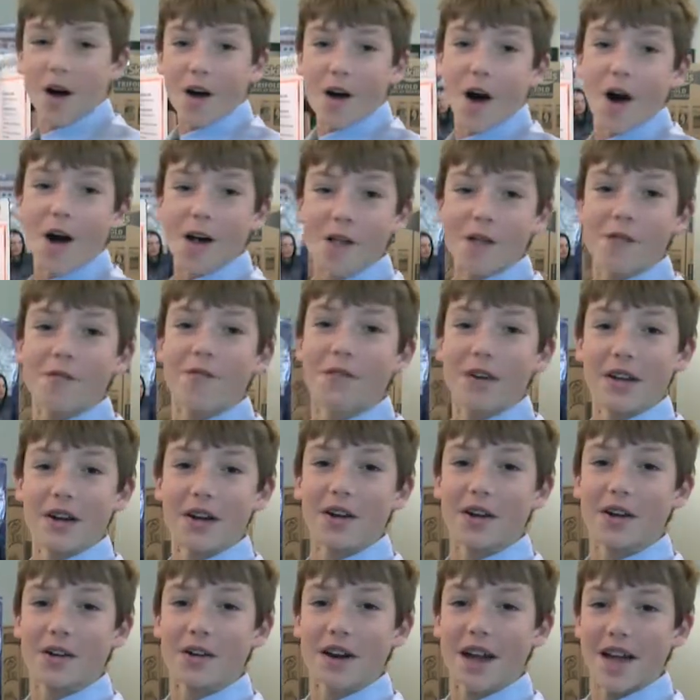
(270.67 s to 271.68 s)
olive
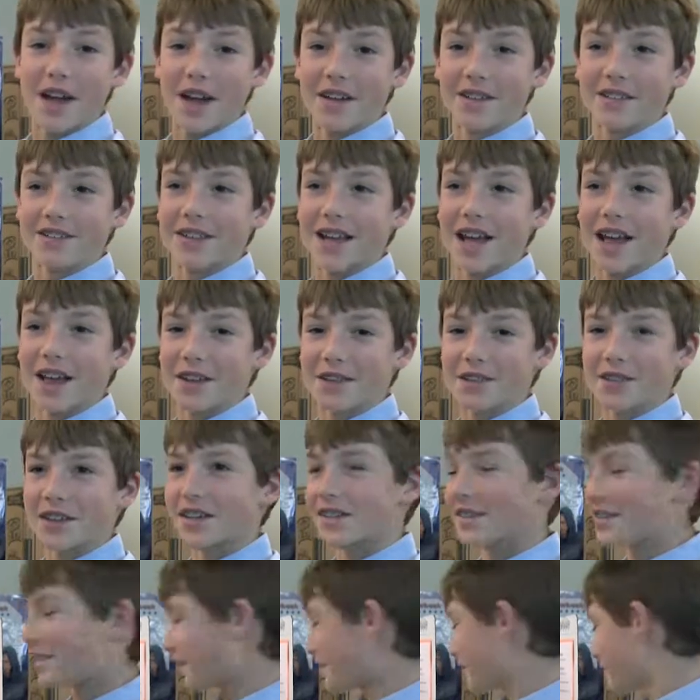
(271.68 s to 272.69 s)
vinaigrette salad
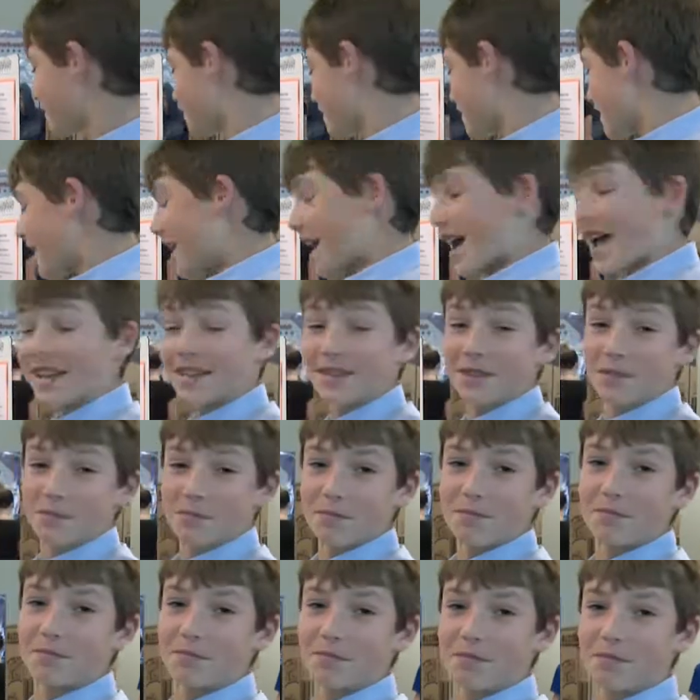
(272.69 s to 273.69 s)
dressing. It's,
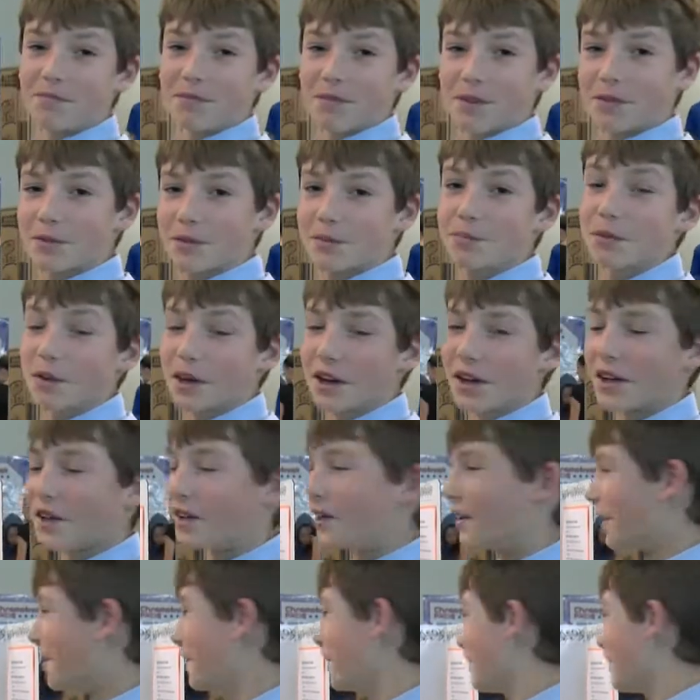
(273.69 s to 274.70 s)
it's pretty good.